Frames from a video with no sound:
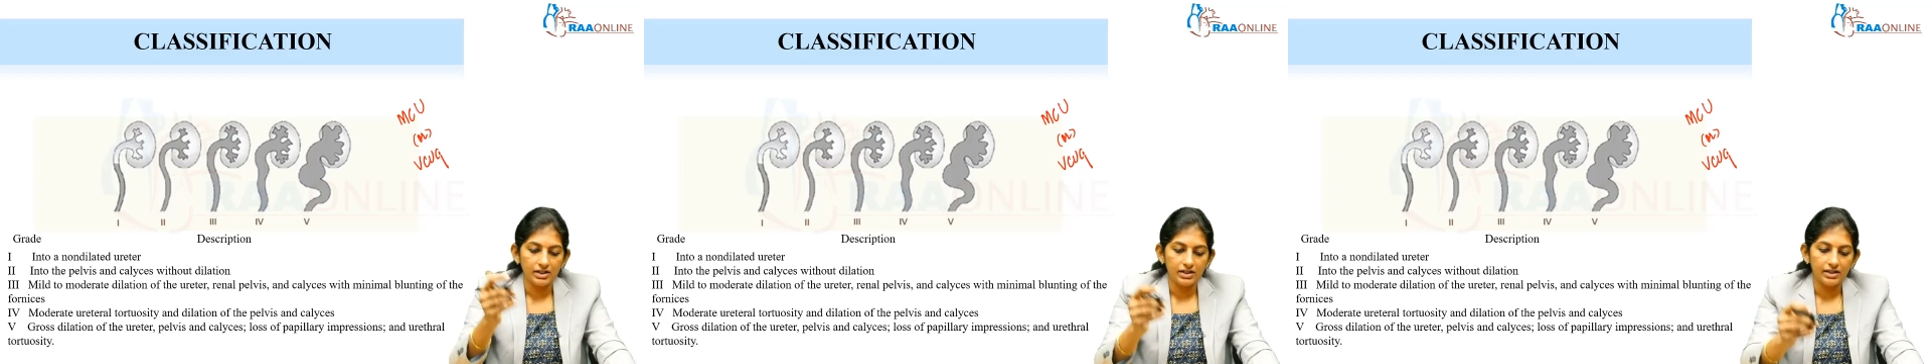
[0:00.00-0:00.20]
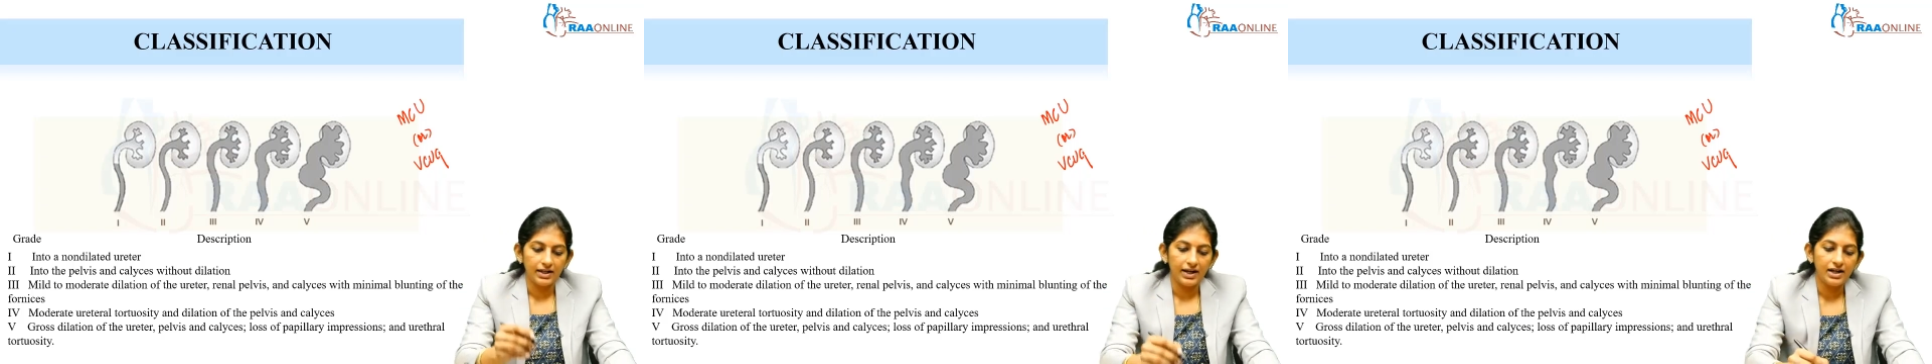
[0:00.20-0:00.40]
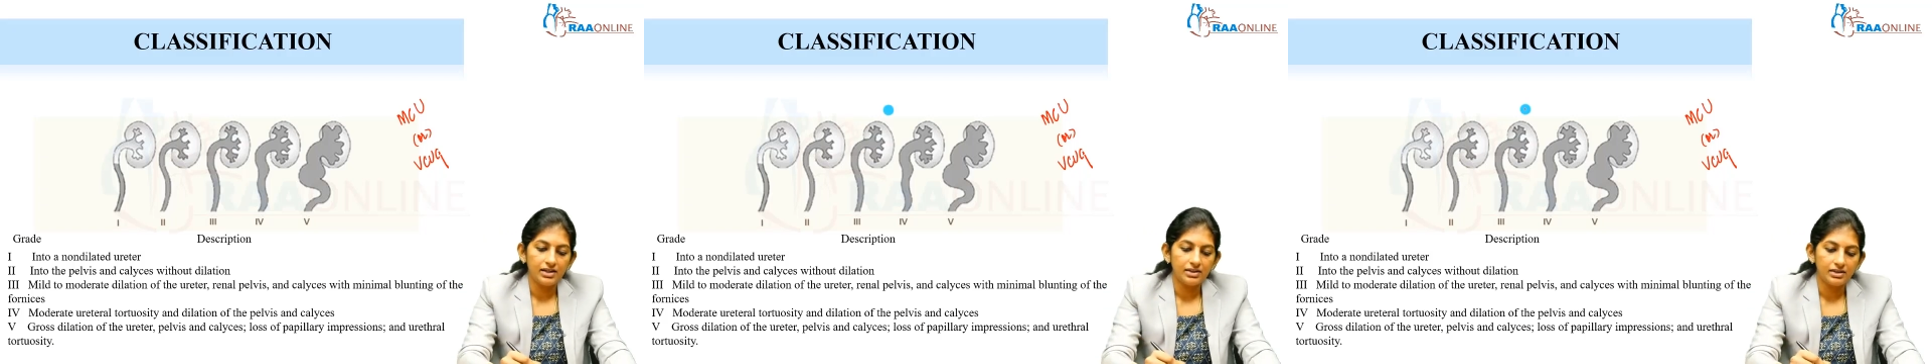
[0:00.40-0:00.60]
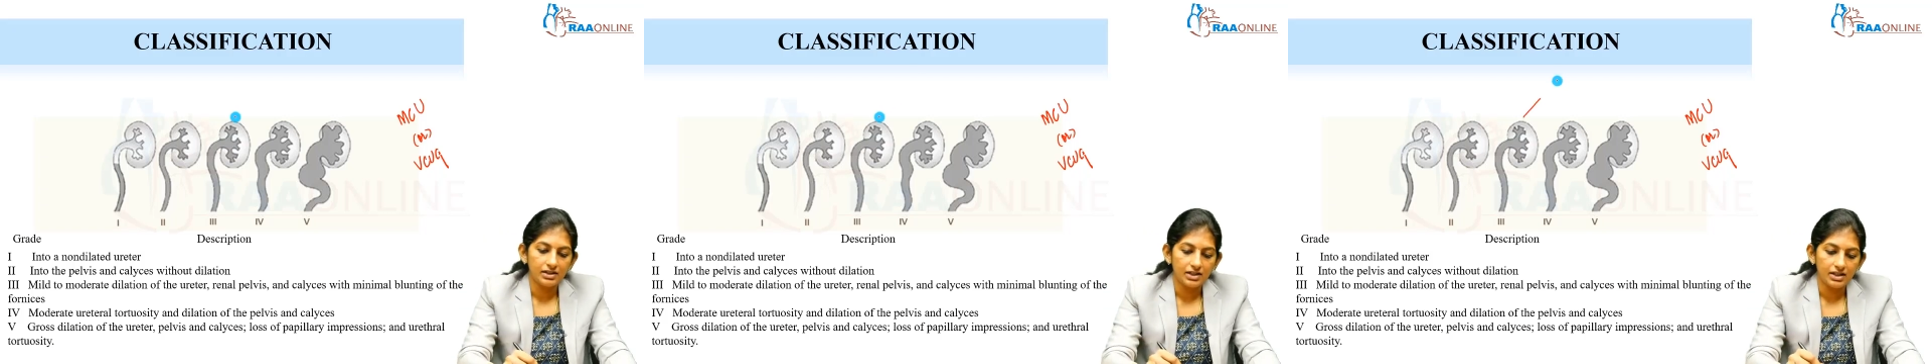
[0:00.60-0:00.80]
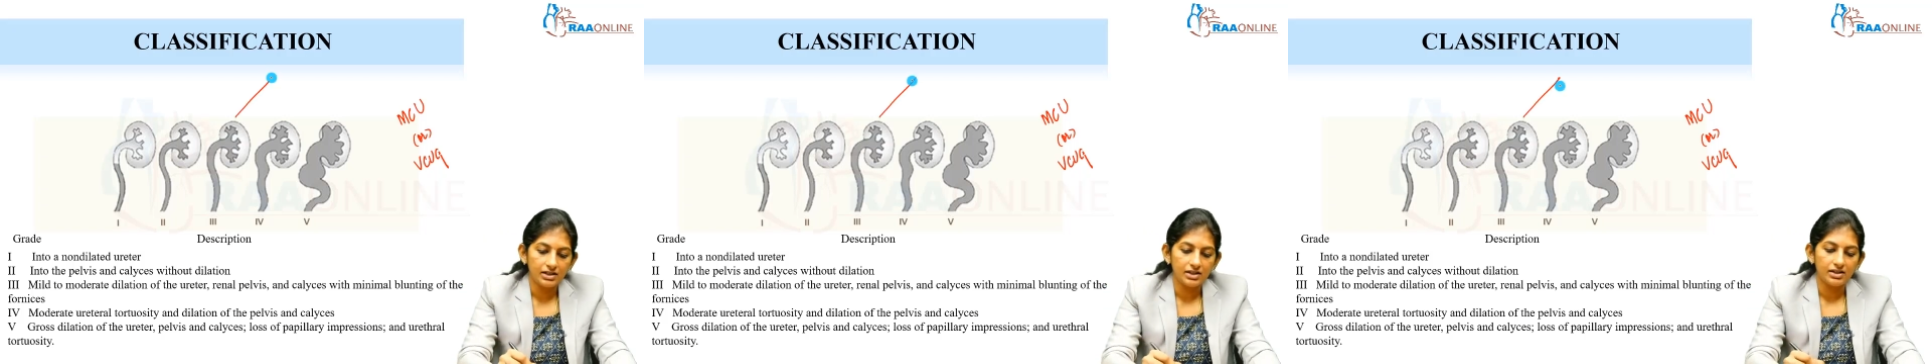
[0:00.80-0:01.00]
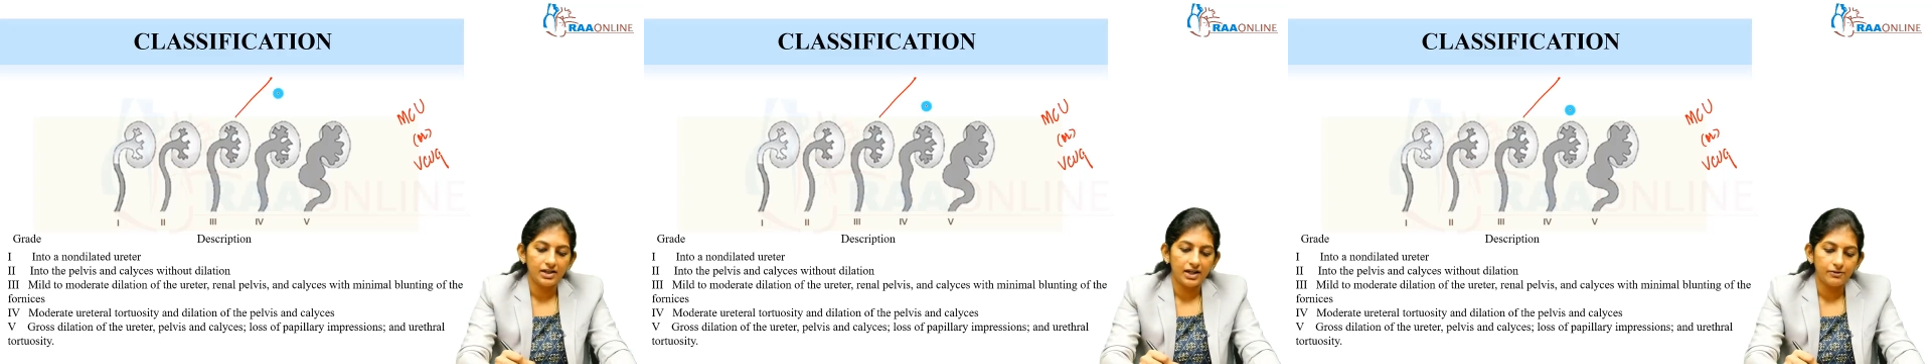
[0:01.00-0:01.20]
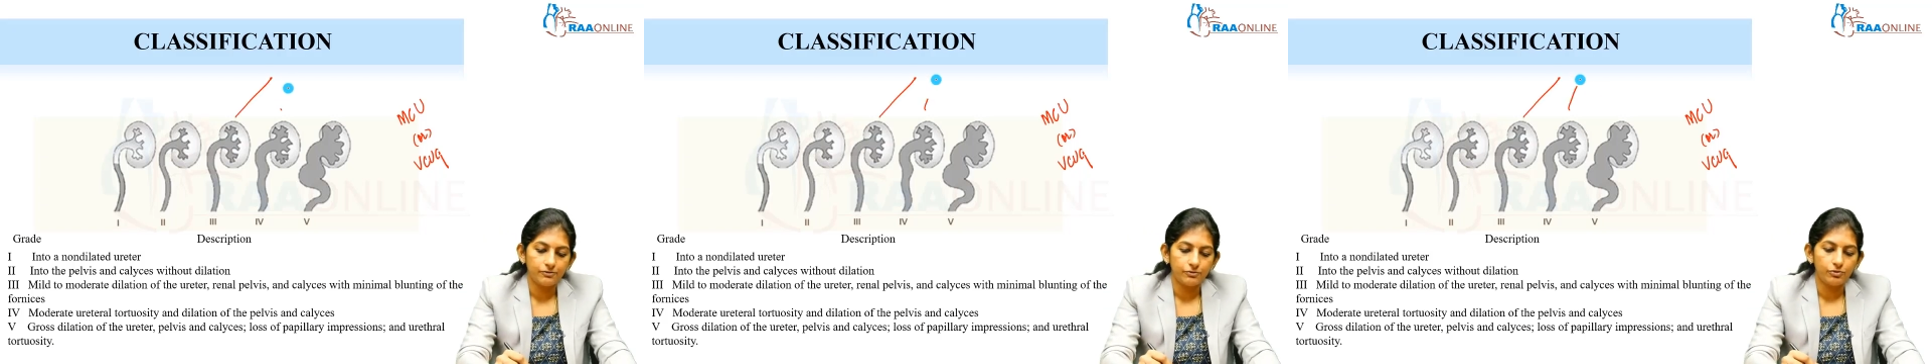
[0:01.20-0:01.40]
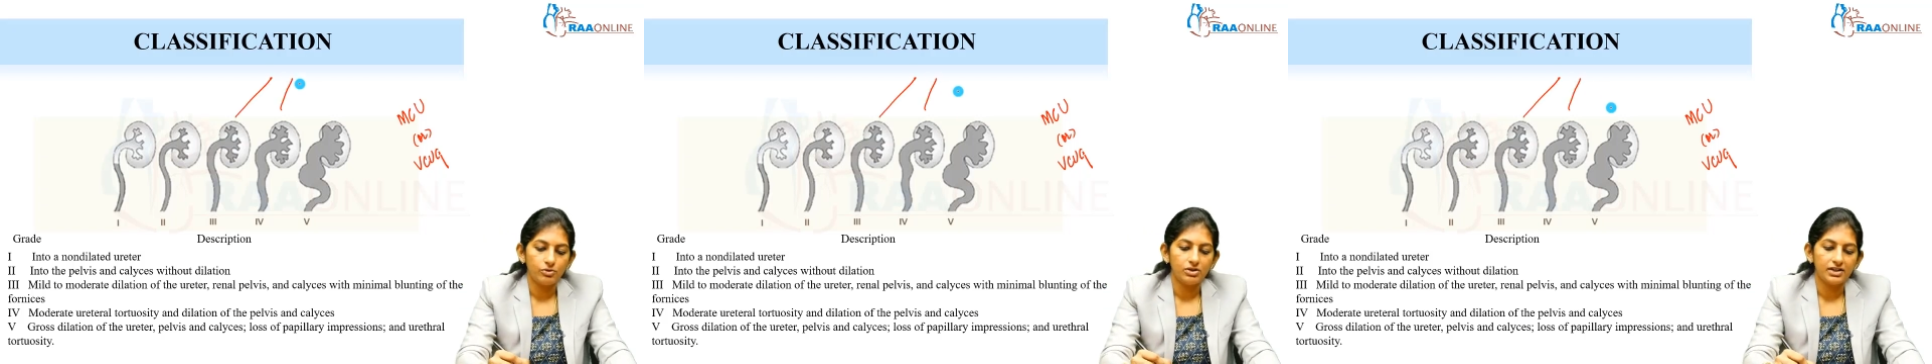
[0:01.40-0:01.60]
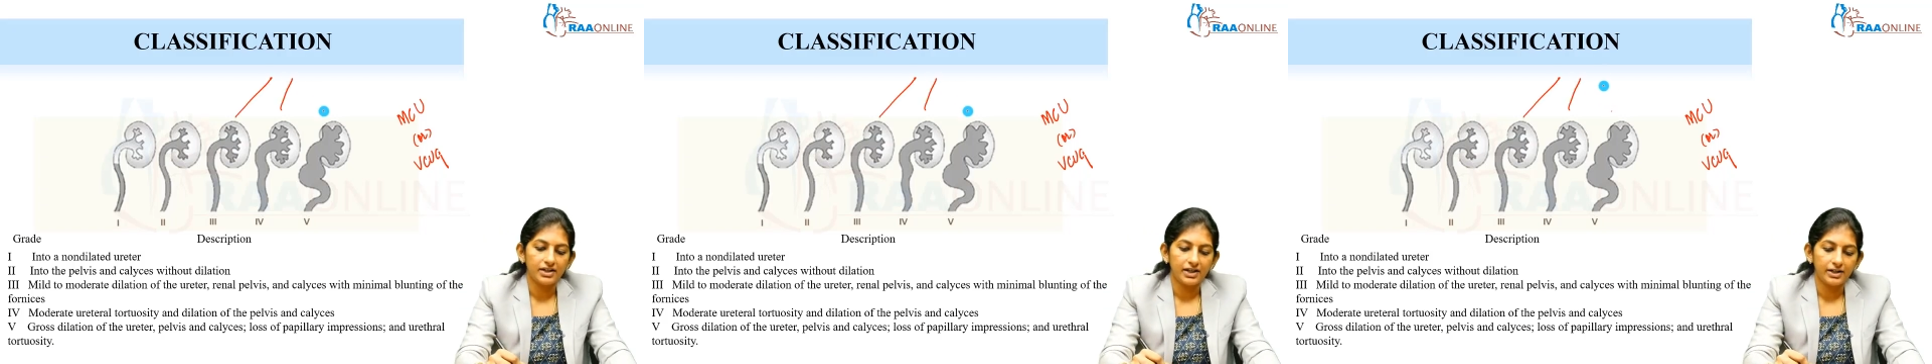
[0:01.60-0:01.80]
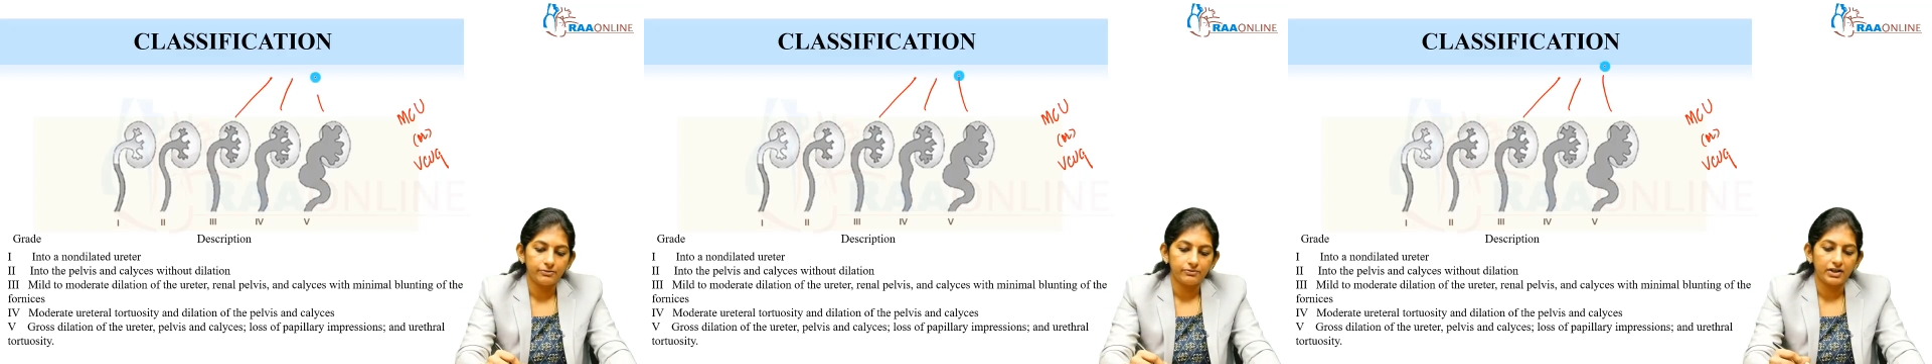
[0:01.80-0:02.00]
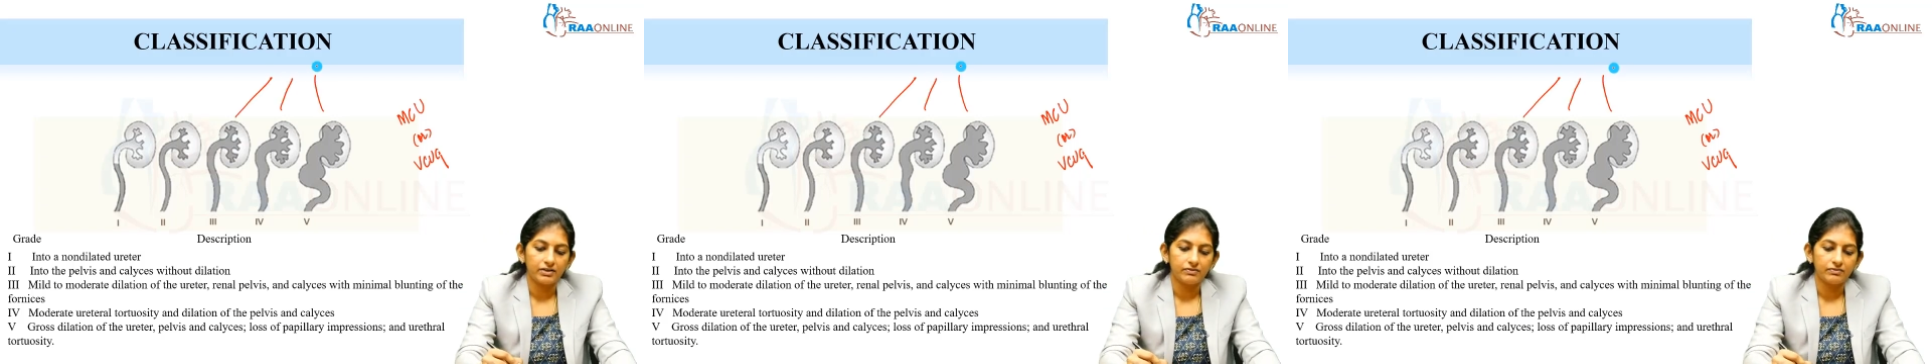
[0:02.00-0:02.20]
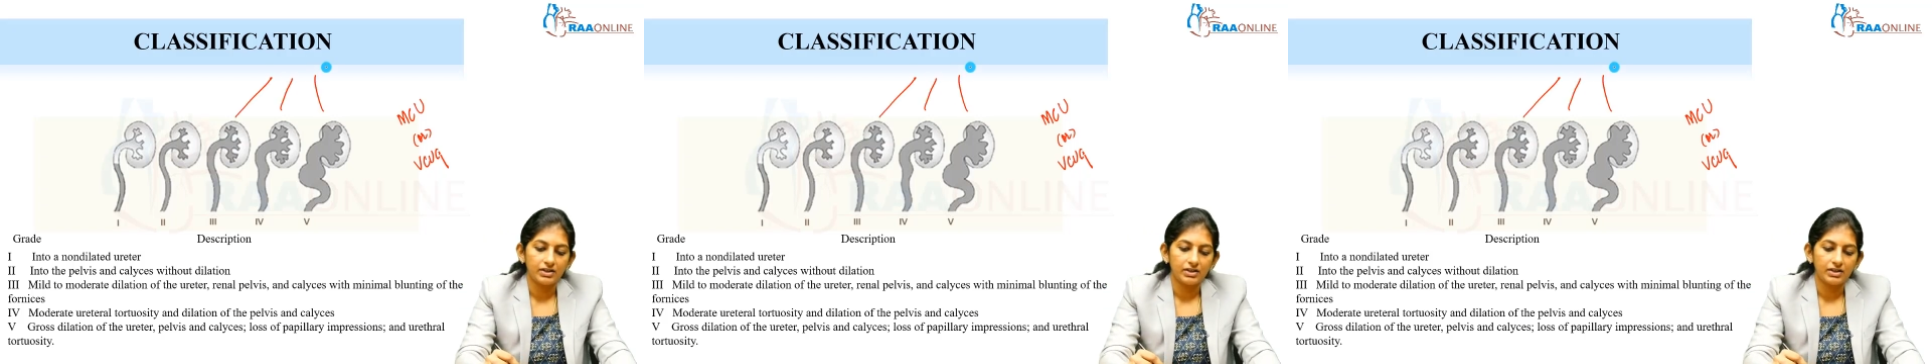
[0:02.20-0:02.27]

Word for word: grade three, grade four, grade five,